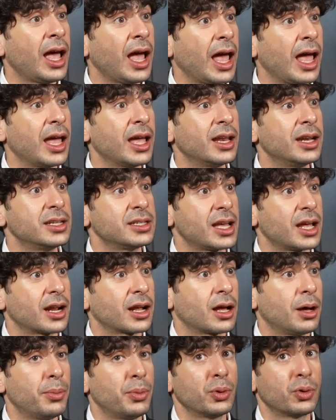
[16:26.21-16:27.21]
and has had a
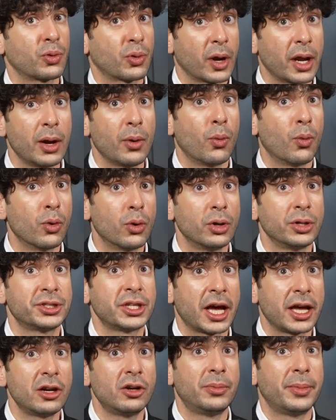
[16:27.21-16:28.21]
couple great world
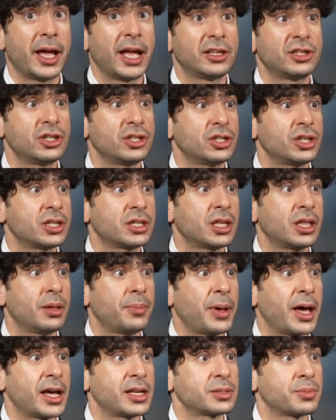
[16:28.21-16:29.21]
title matches just in the
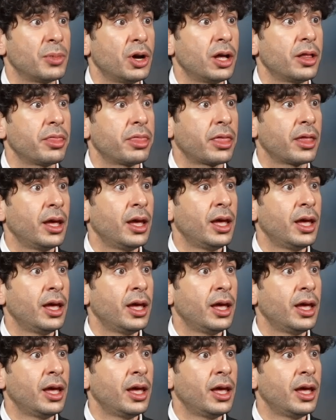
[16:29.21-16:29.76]
past month.